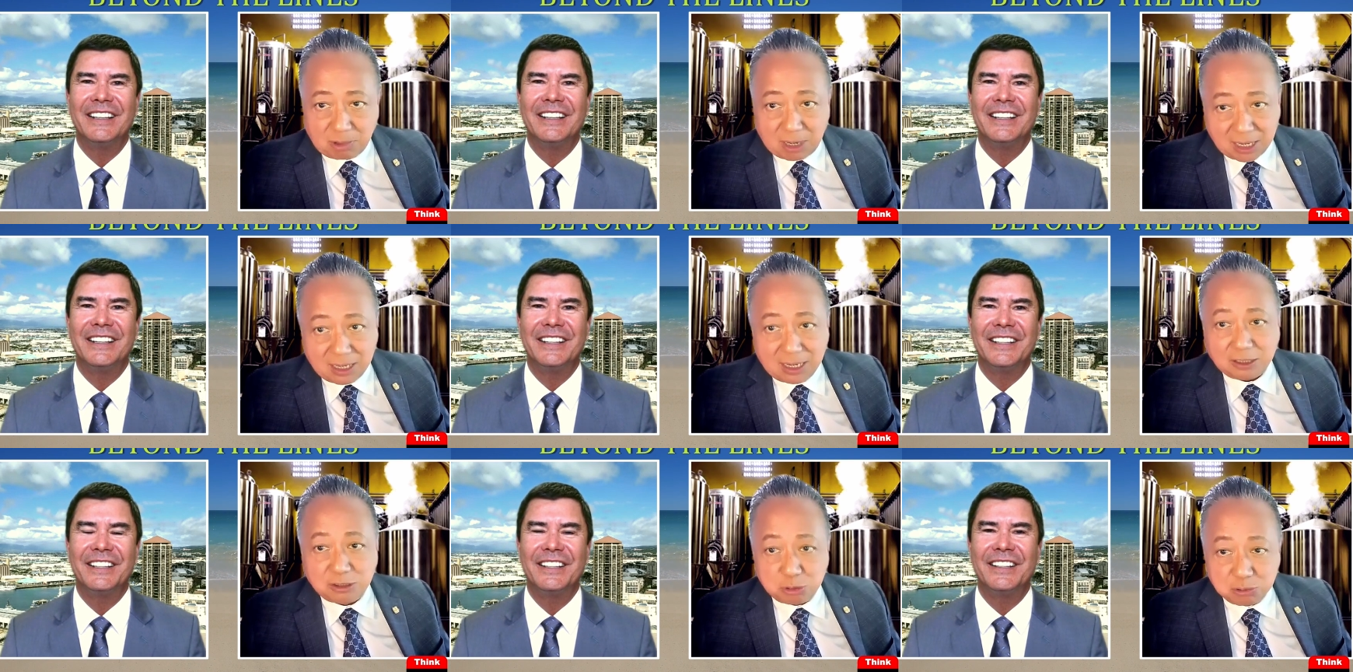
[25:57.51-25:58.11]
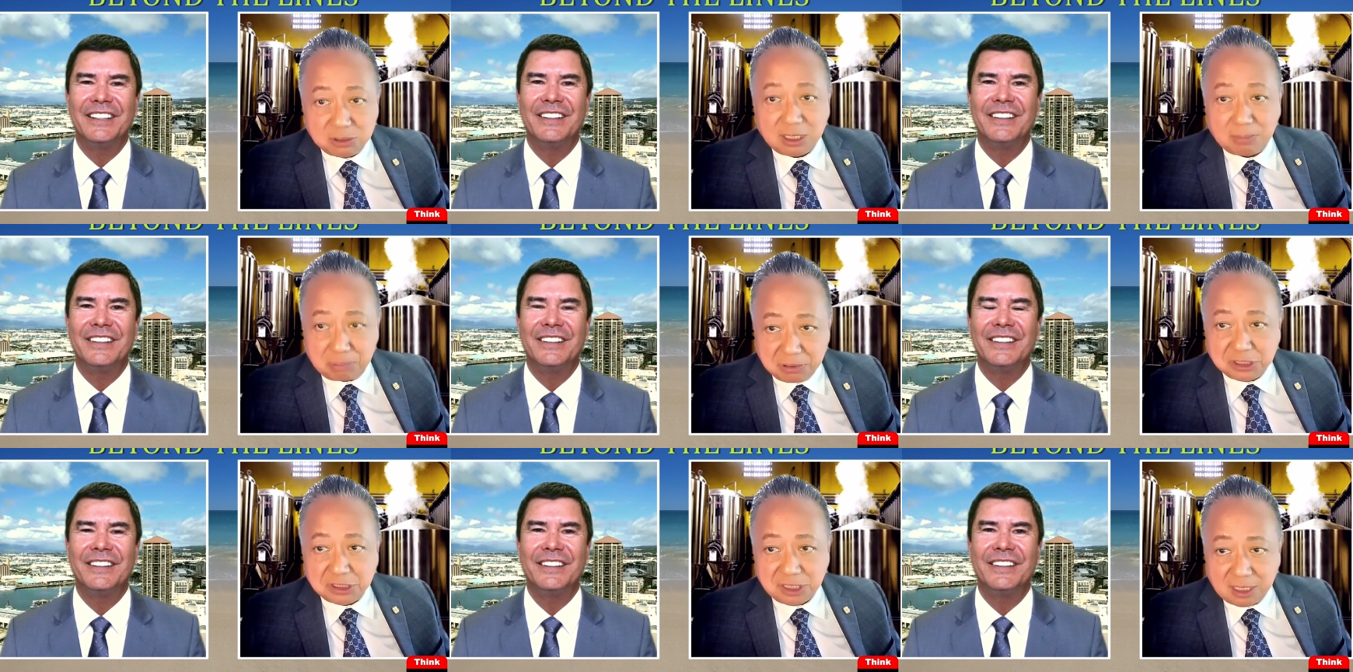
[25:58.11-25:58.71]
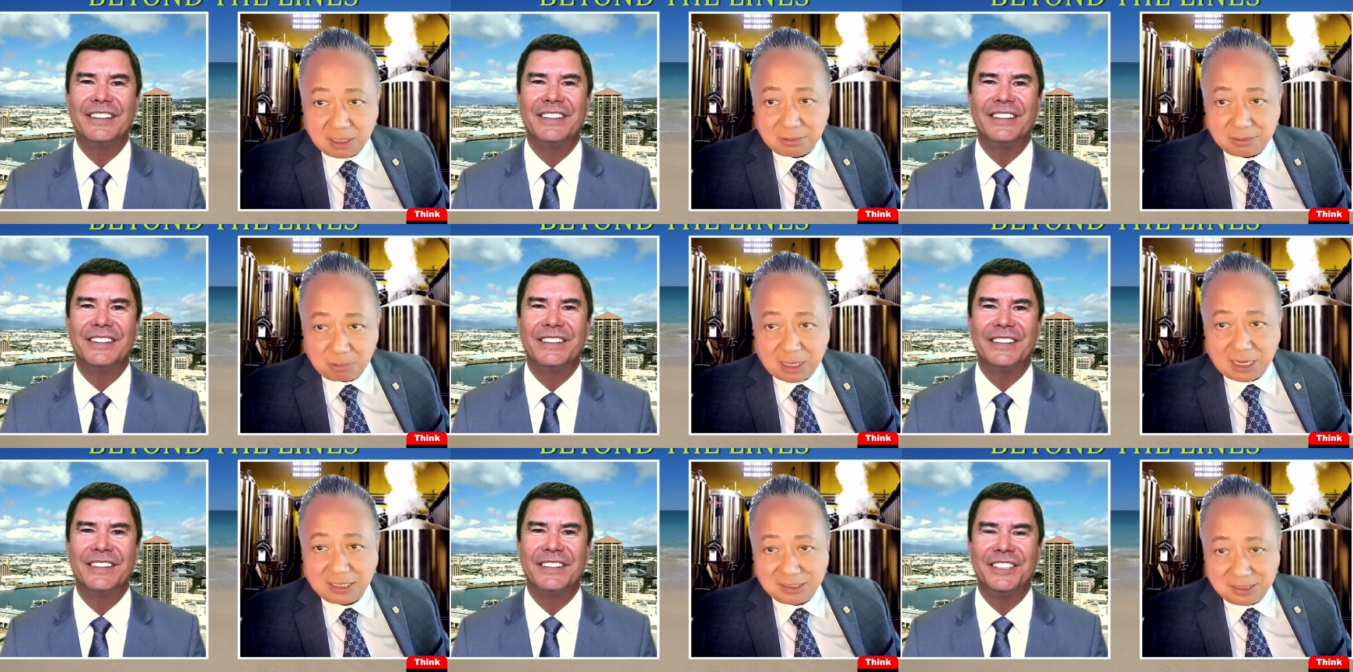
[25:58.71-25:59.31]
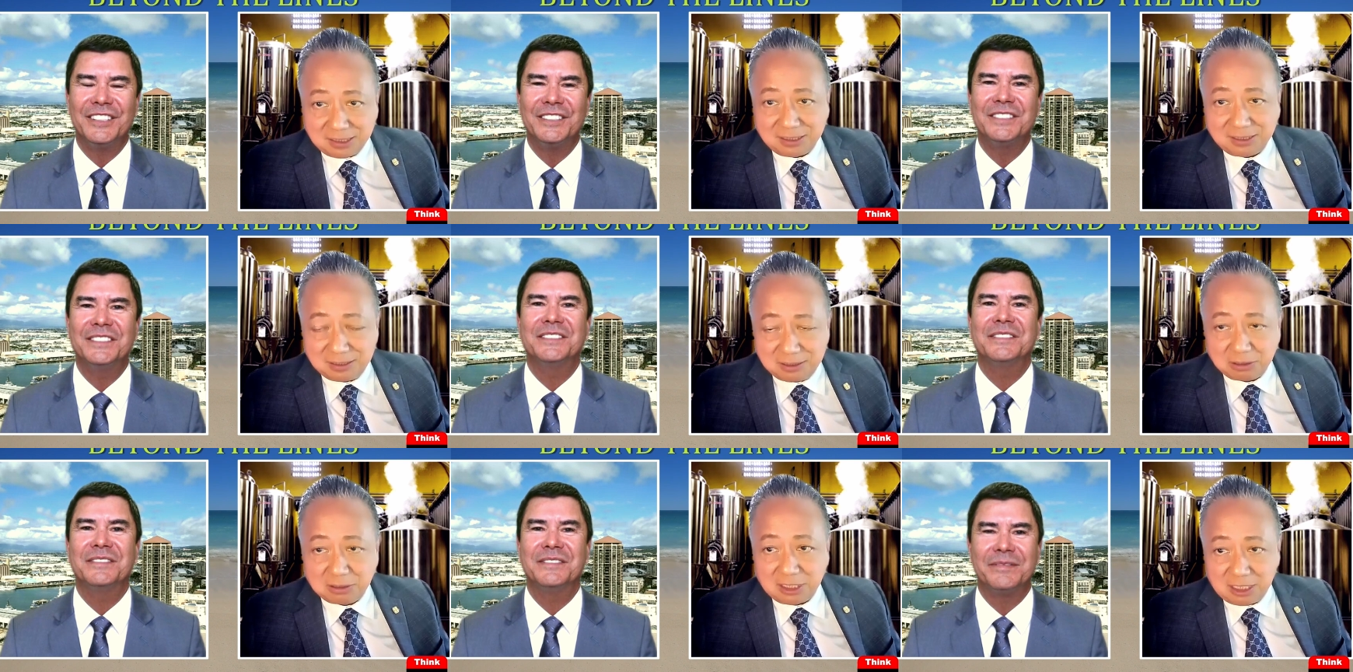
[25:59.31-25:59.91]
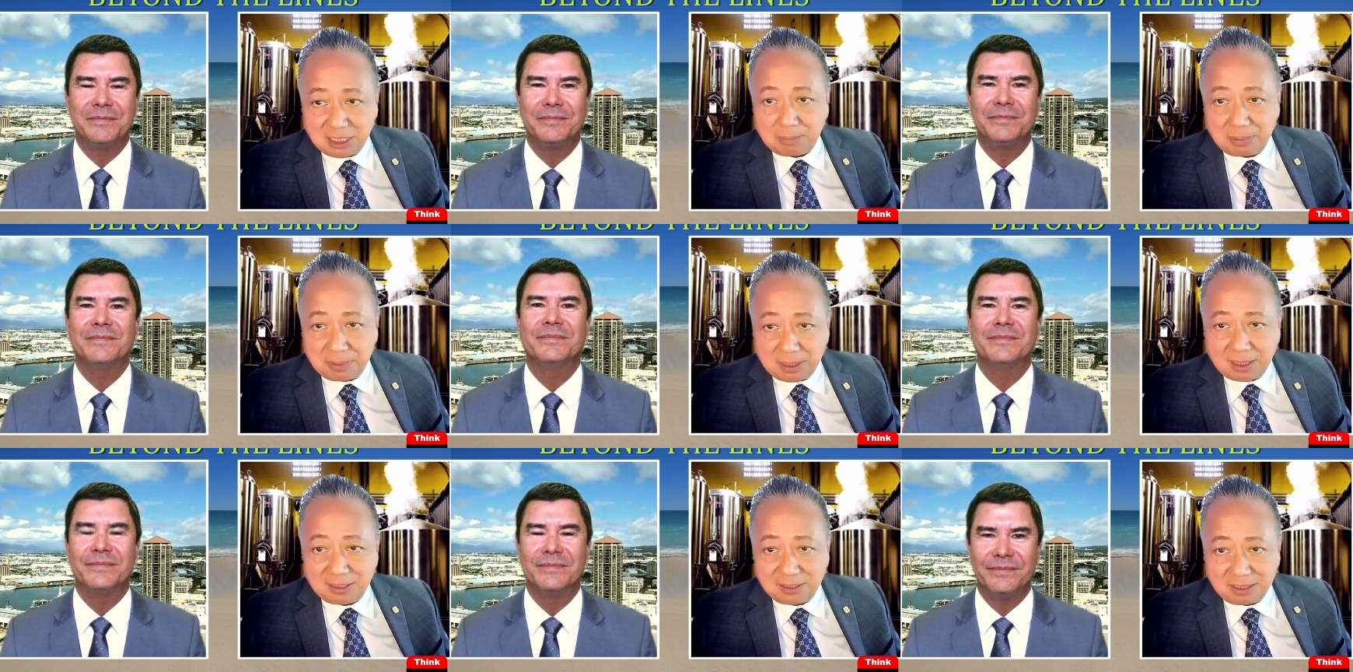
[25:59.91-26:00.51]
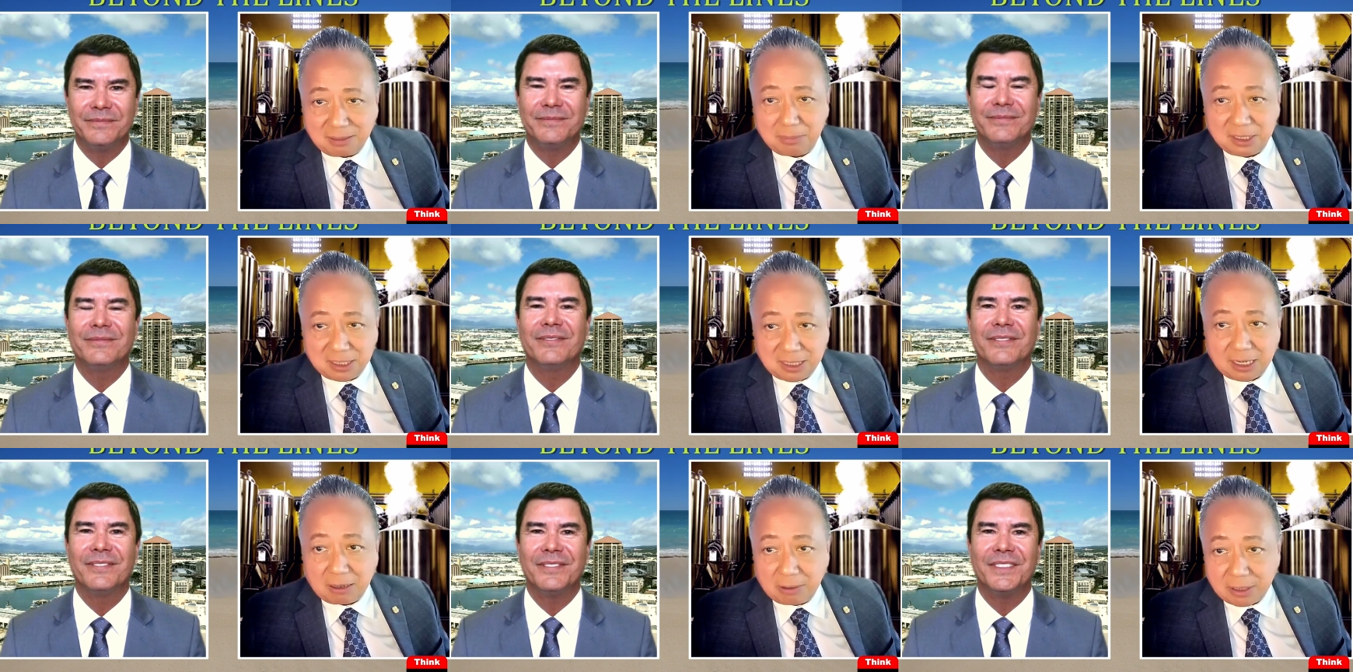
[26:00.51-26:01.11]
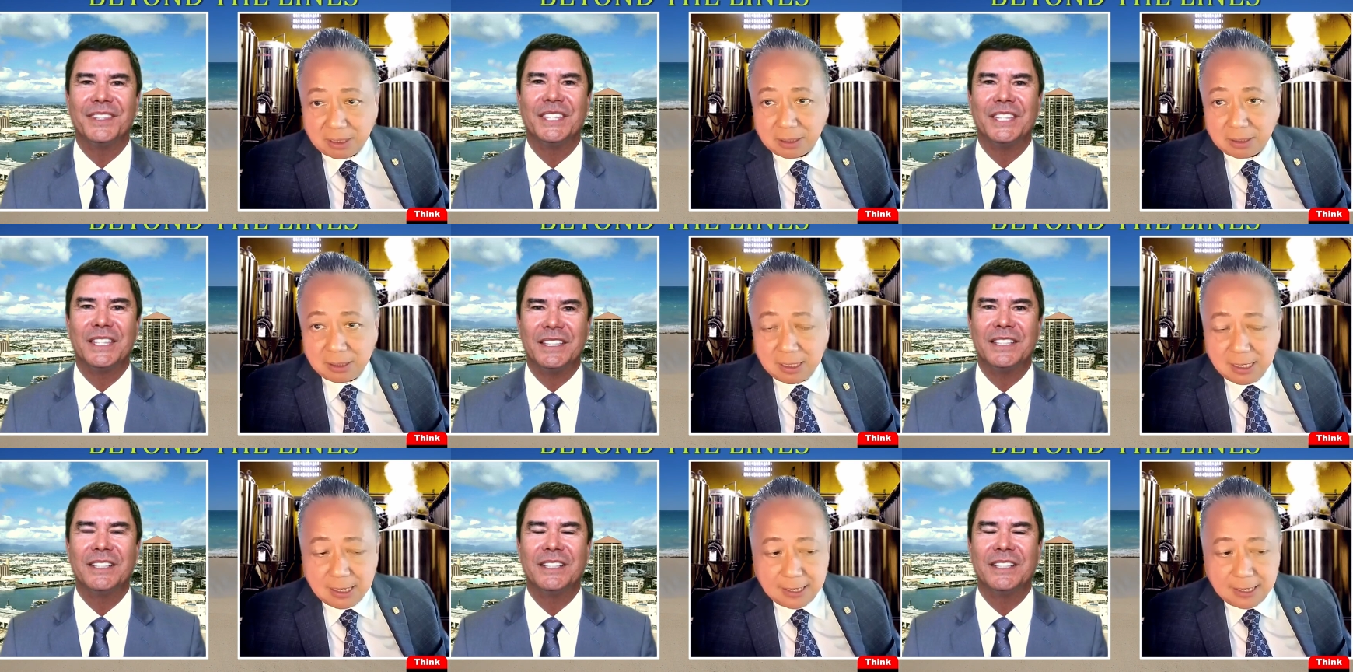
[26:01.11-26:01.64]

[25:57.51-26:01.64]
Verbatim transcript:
Speaker 1: Waialae truly appreciated what I did to clean up the immediate area